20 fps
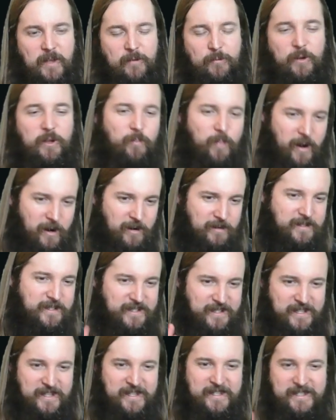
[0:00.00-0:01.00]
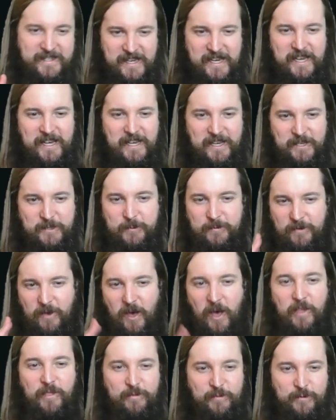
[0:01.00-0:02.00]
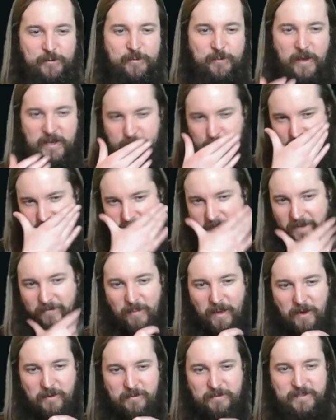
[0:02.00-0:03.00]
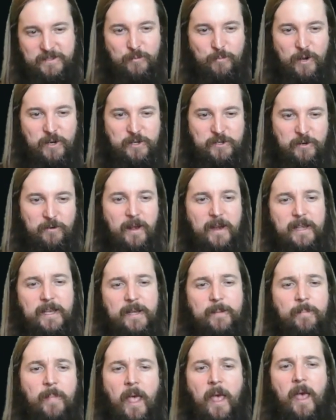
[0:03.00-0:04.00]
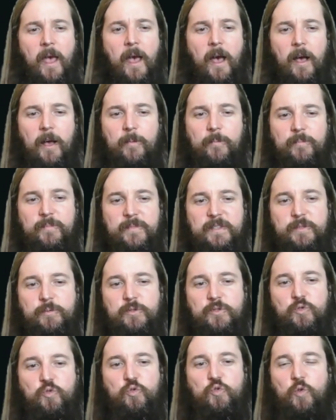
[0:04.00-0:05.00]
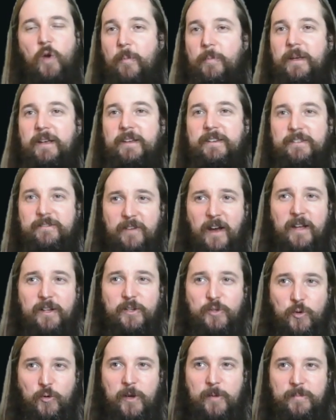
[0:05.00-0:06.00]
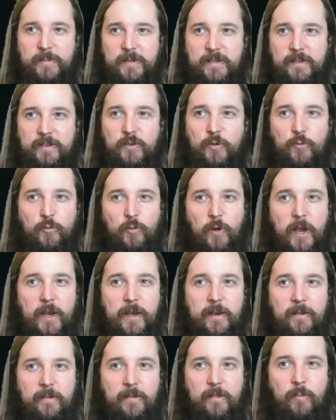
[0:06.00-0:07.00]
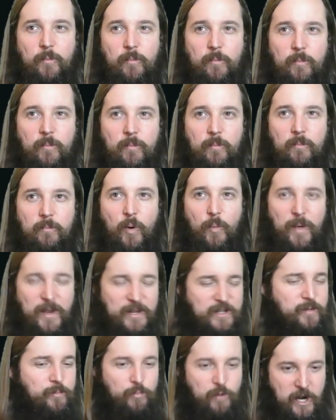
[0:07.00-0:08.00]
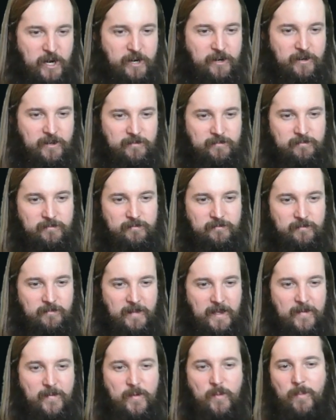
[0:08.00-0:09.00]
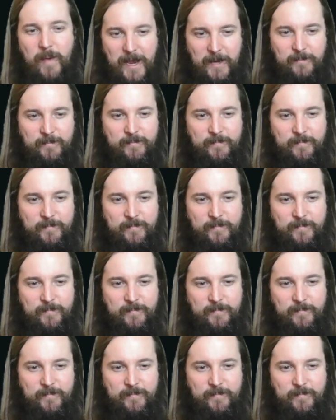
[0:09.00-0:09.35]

we compare it to ZNT, because we've gone through Esper Self-Bounce so much already, this one's dropping a Defiled Crypt to run the Momentum Breaker in the main.